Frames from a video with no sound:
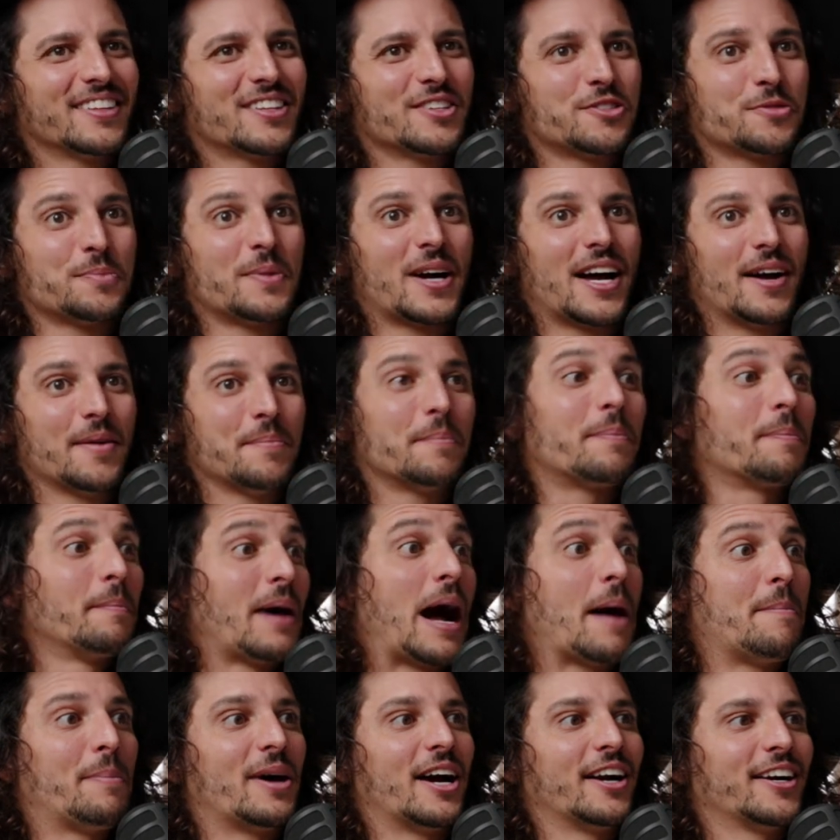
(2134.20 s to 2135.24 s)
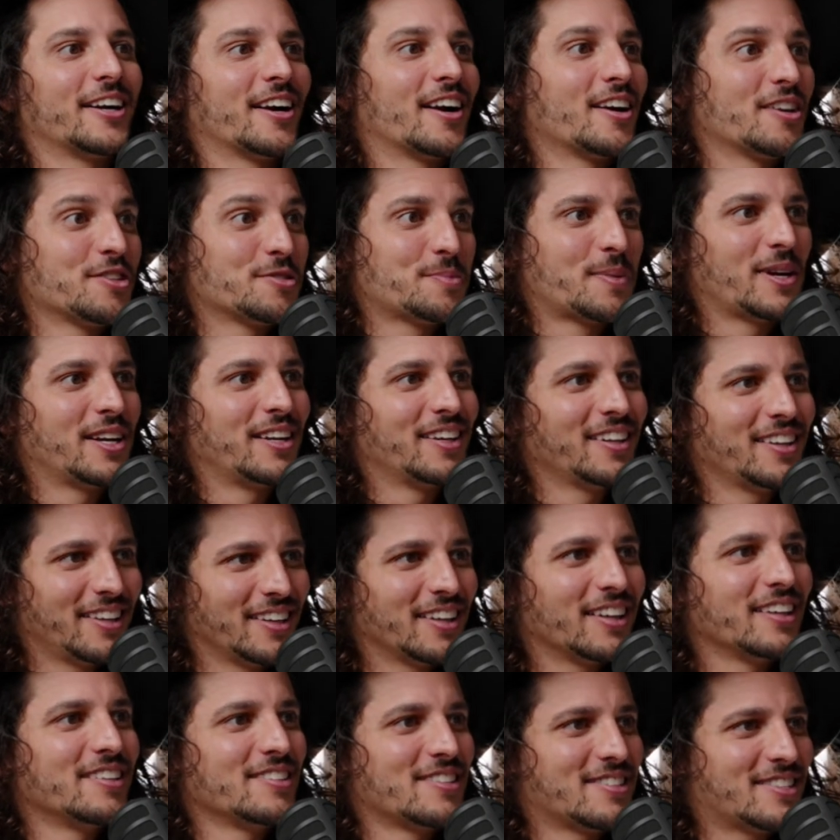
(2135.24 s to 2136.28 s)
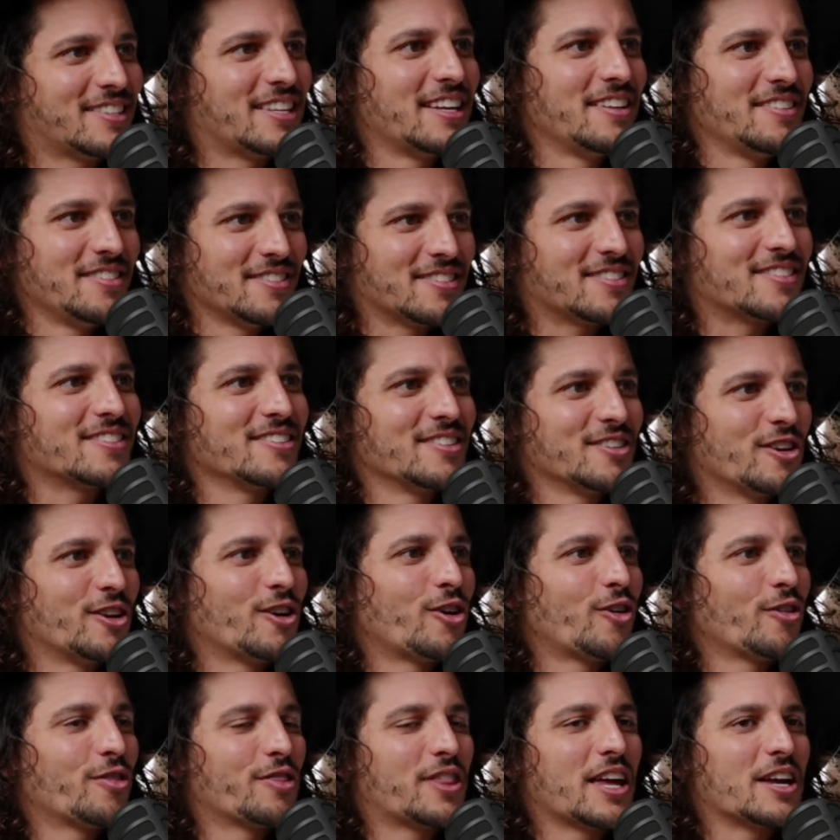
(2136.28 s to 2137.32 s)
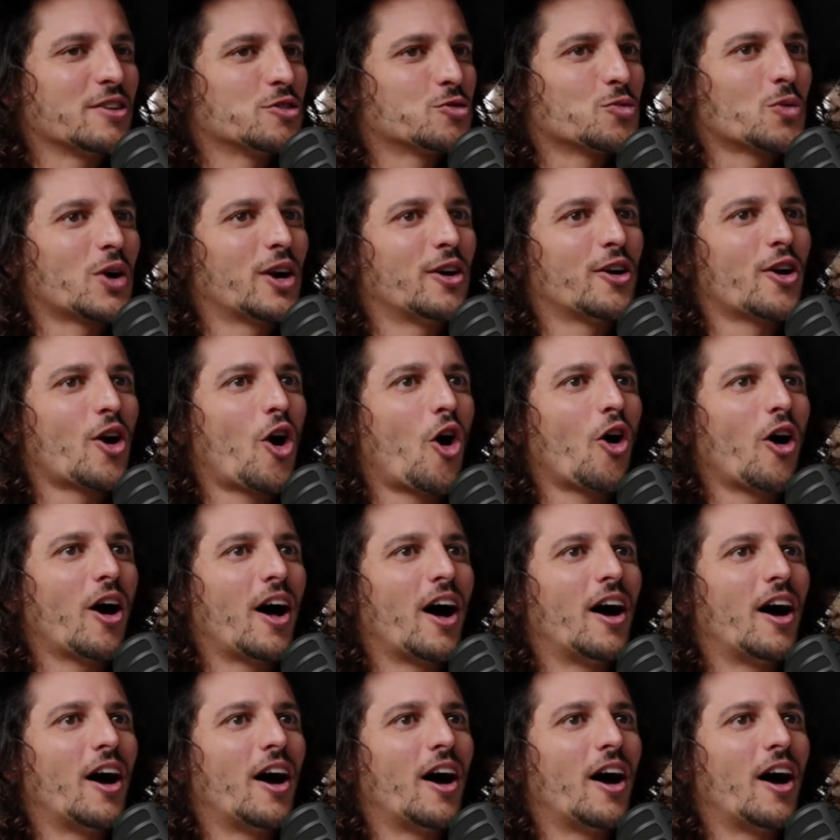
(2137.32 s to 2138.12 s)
Because my partner has been, since, things were not